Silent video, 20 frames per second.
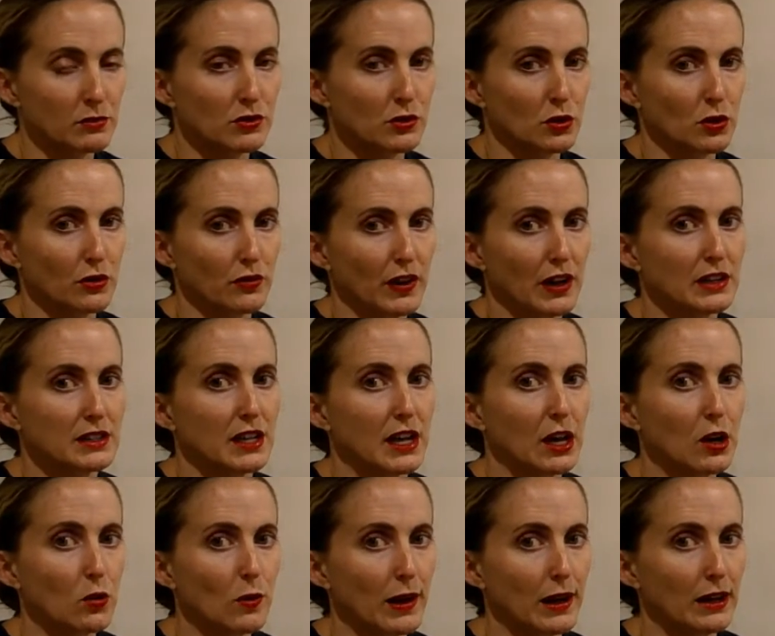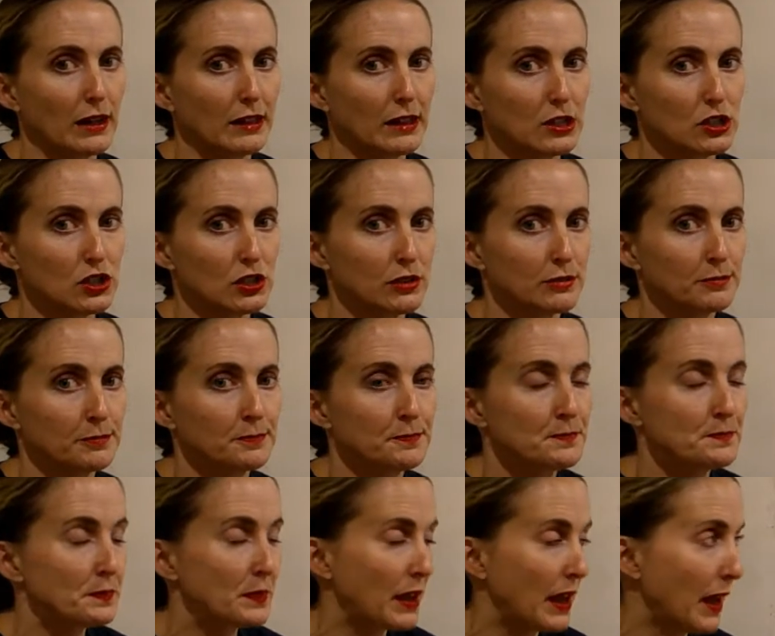sort of anticoagulation.
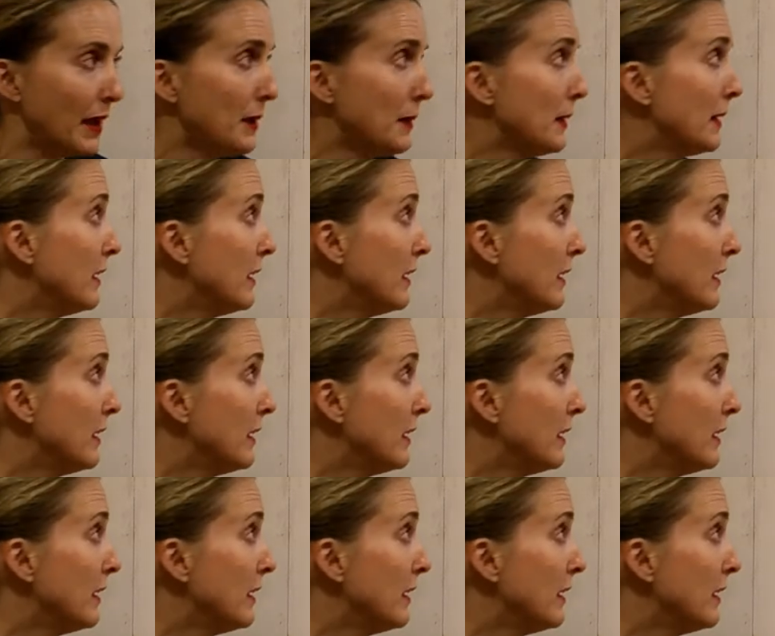Okay?